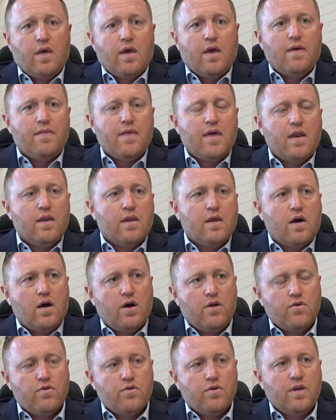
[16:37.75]
And then
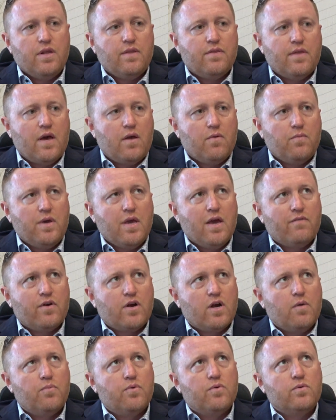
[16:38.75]
underneath that, we have a
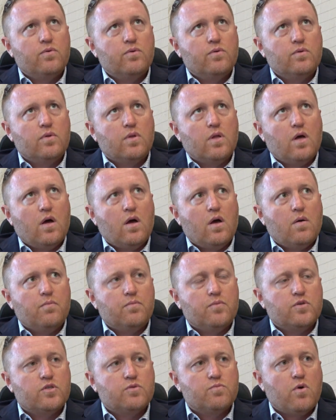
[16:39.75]
couple
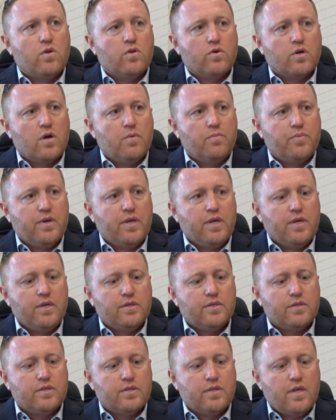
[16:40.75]
smaller
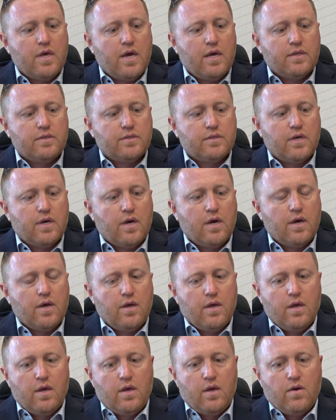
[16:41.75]
companies that
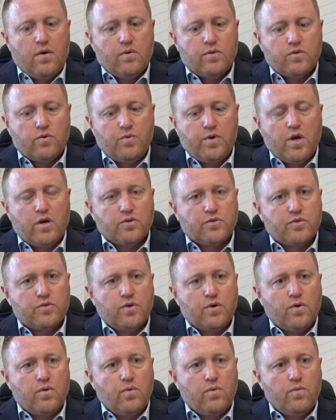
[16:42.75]

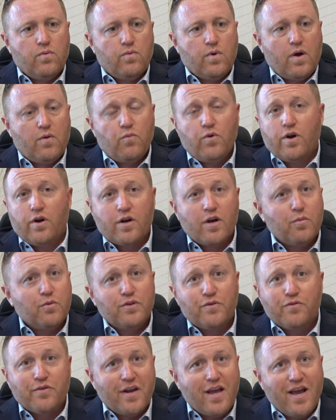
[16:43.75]
I wear a couple
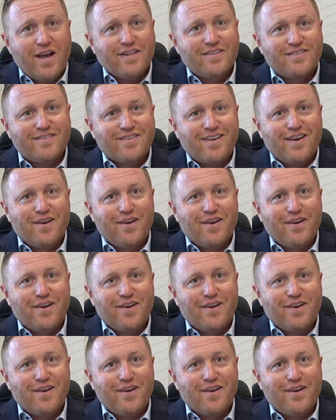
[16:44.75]
different hats.